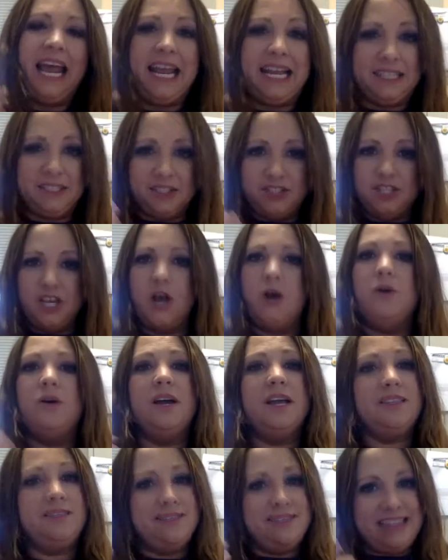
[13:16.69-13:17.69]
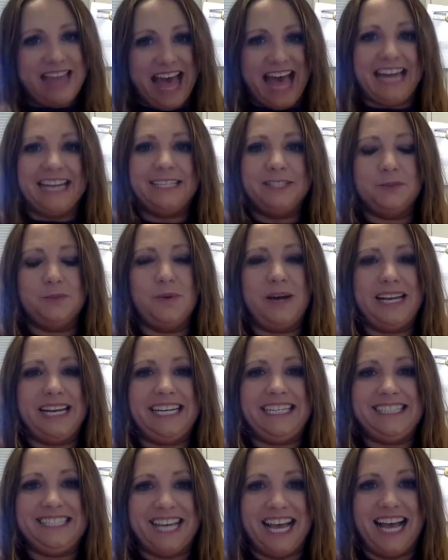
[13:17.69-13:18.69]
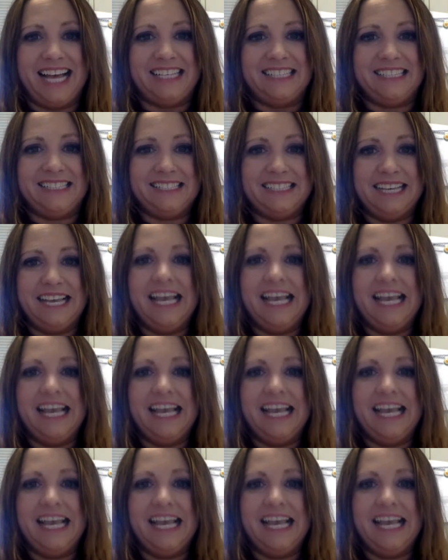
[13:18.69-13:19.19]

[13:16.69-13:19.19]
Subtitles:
And so that is what he does.